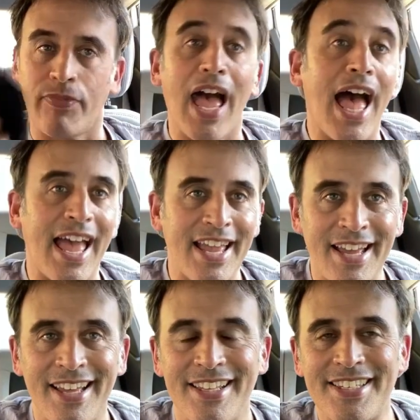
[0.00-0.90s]
Hi,
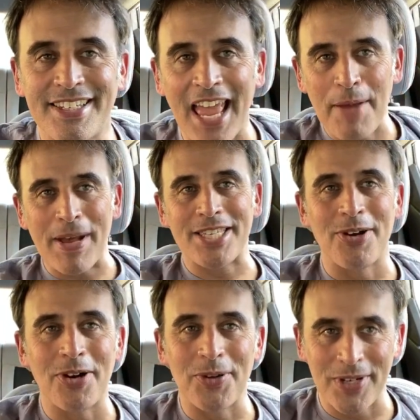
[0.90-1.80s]
this is Gabe Ets
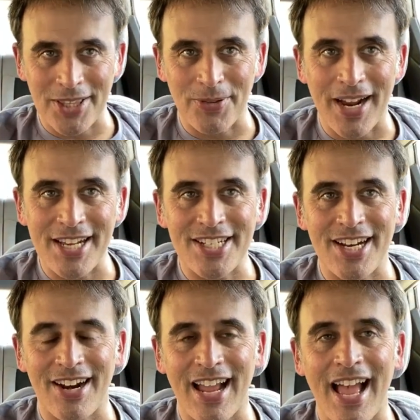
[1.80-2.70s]
with The
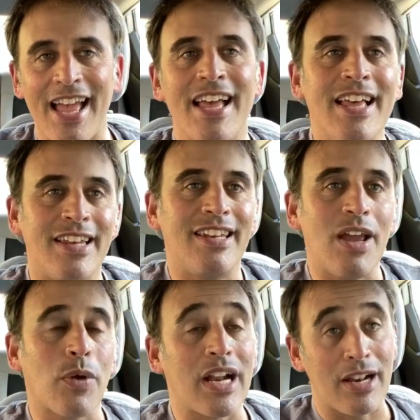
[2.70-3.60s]
Rideshare Guy.
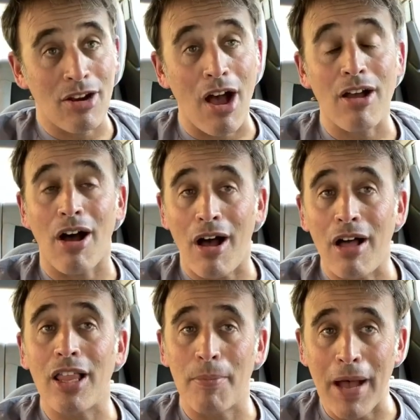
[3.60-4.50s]
Today we're going to talk
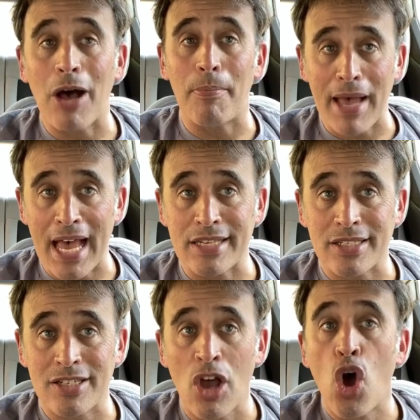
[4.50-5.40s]
all about
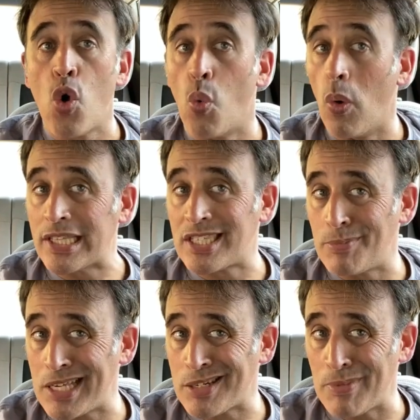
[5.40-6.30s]
masks. What's the
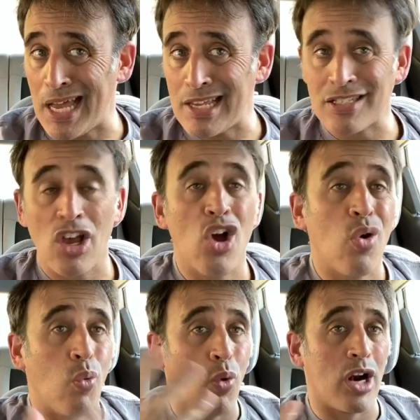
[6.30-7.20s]
best mask?
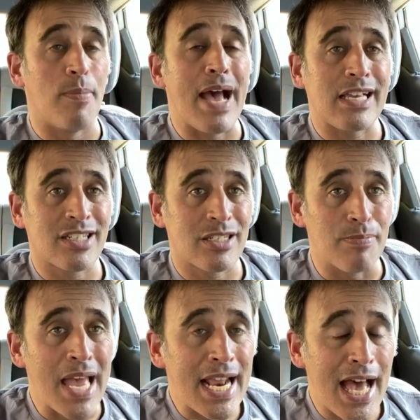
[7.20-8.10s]
What are masks
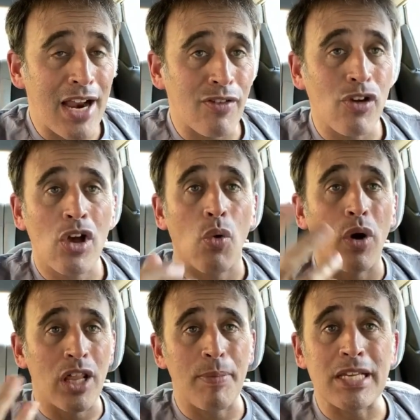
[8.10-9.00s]
made out of?
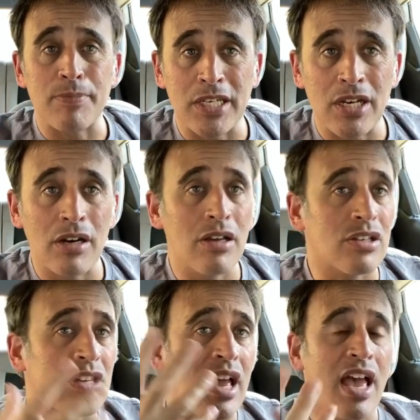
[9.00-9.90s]
What are the best
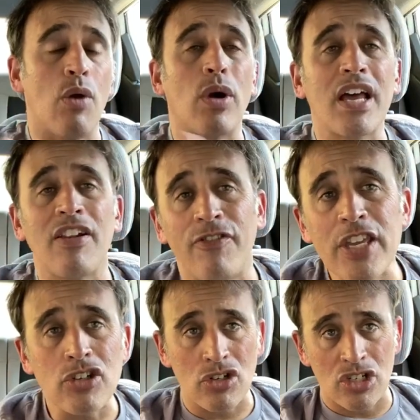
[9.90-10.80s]
materials? And what kind of
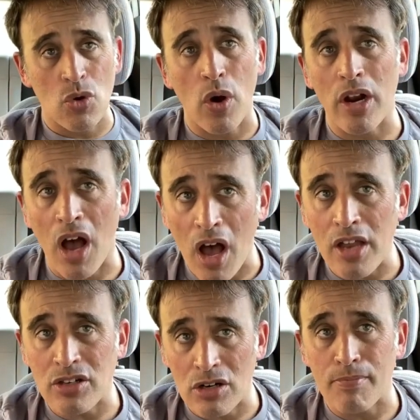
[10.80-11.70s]
features do you want
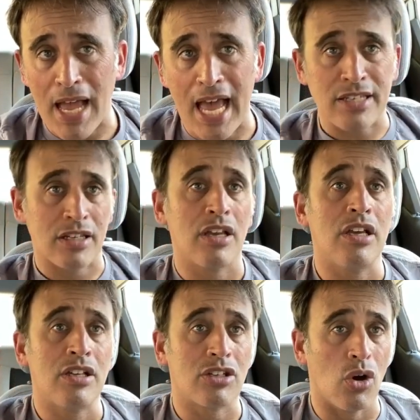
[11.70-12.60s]
on your mask?
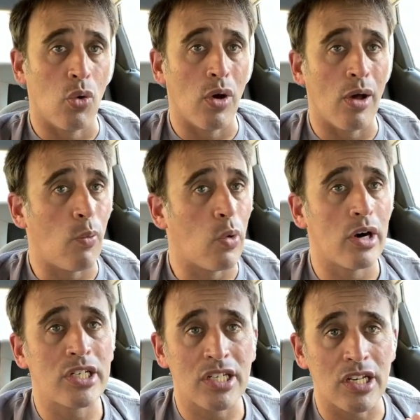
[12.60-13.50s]
So uh,
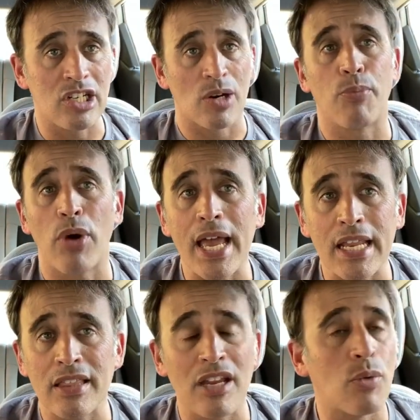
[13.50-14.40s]
we're just going to jump right
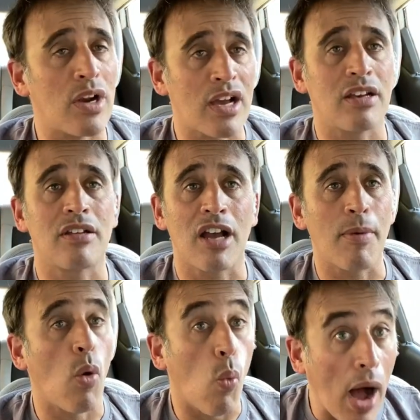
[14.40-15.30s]
in there. We're not going to talk
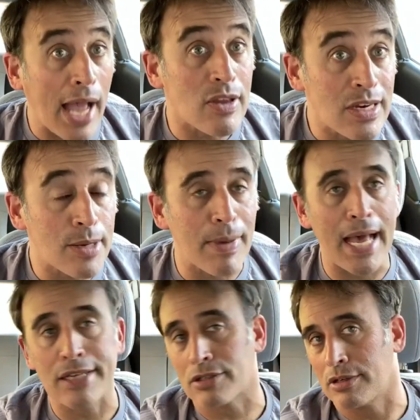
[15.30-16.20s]
about why you need a
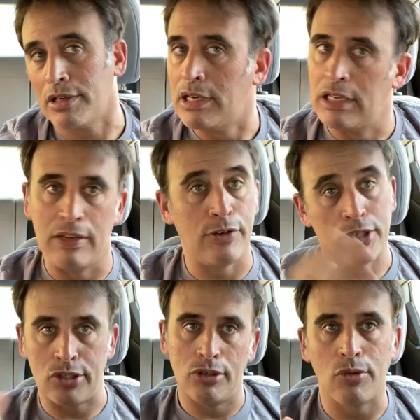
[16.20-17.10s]
mask or if you
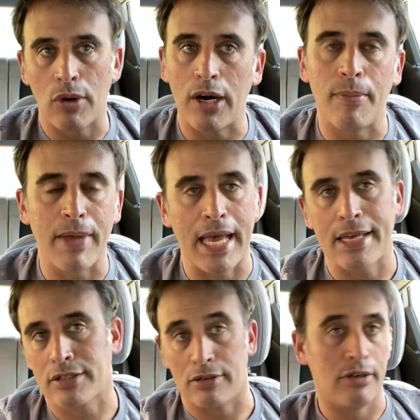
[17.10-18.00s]
should wear a
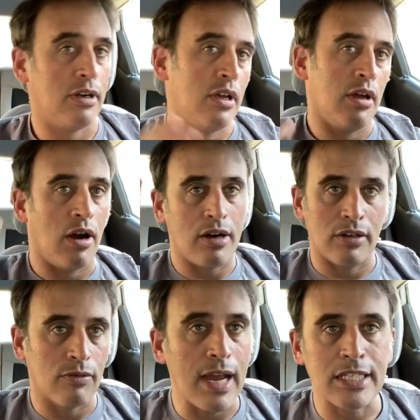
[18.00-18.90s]
mask or are
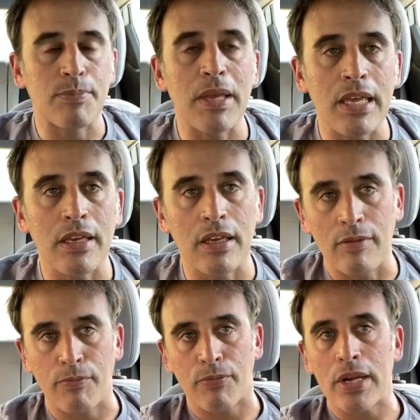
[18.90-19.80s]
your rights being
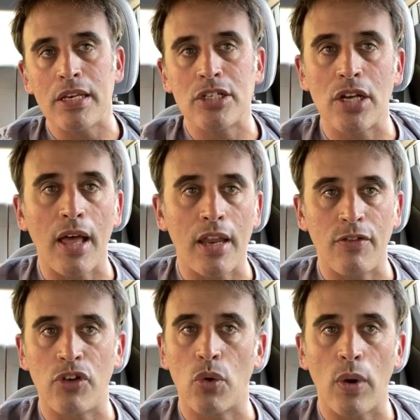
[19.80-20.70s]
infringed on
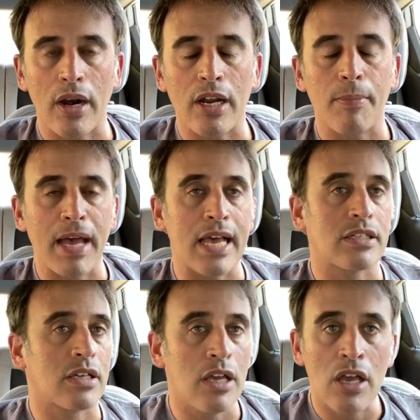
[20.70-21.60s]
if you're wearing a
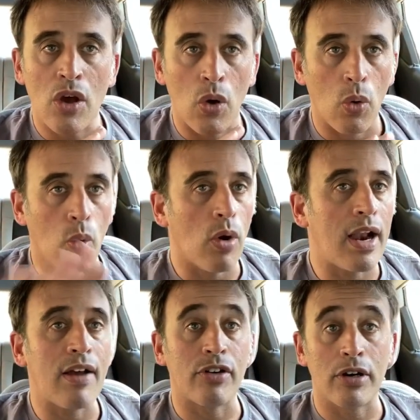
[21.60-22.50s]
mask,
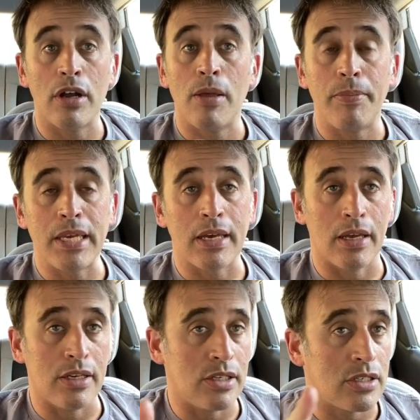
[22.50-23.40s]
whatever,
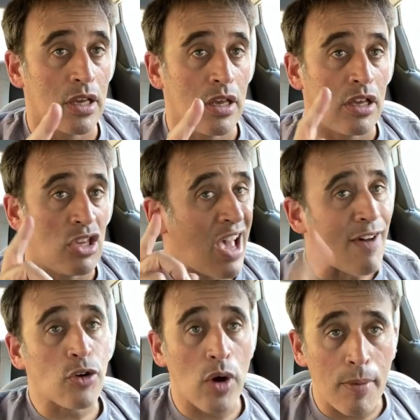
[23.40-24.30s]
because you
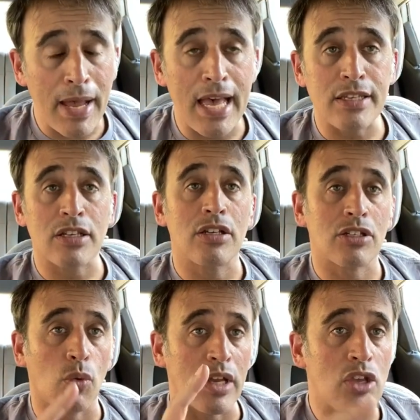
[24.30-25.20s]
have to wear a mask.
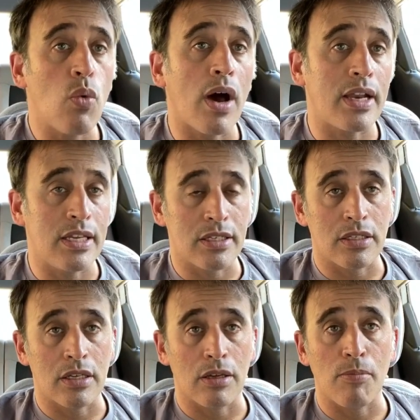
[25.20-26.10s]
So what you want is
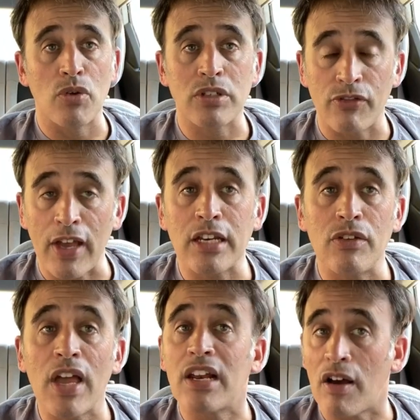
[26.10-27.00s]
the most
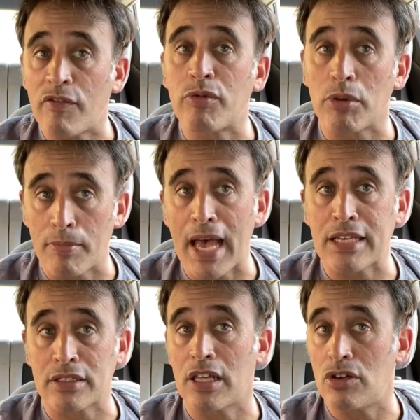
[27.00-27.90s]
effective and comfortable
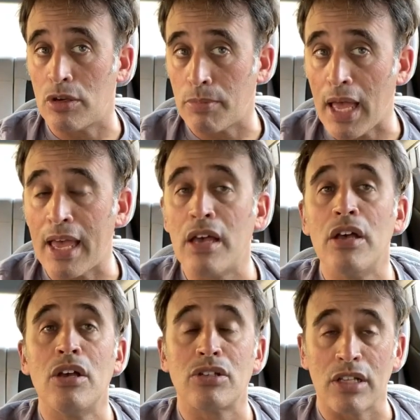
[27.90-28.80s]
mask that you can buy.
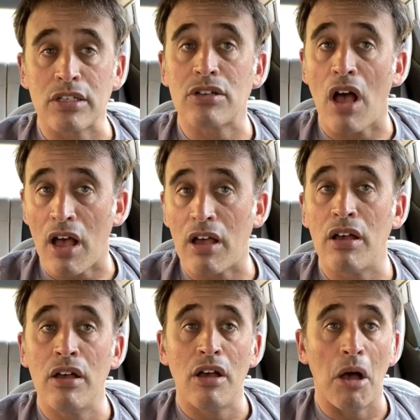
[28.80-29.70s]
So let's talk
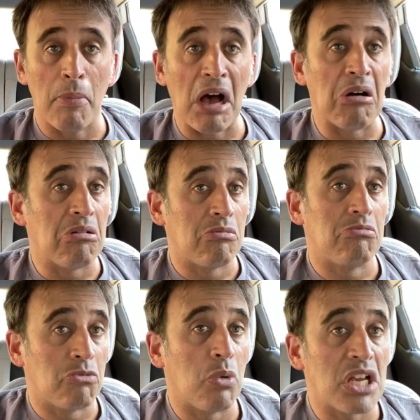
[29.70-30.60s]
about
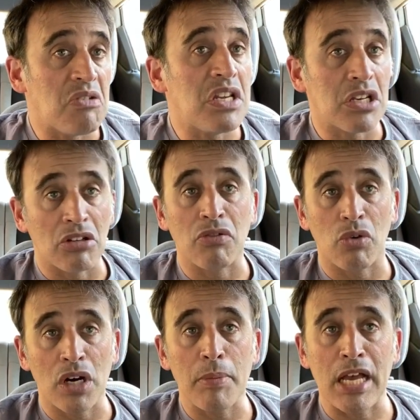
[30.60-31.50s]
what you need to look
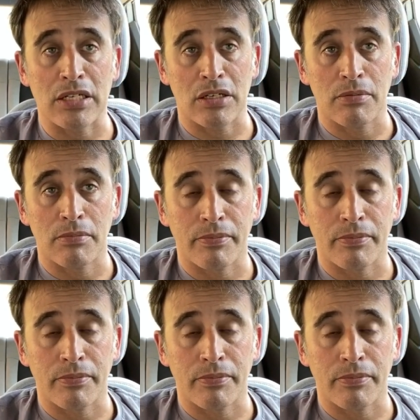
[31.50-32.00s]
for in a mask.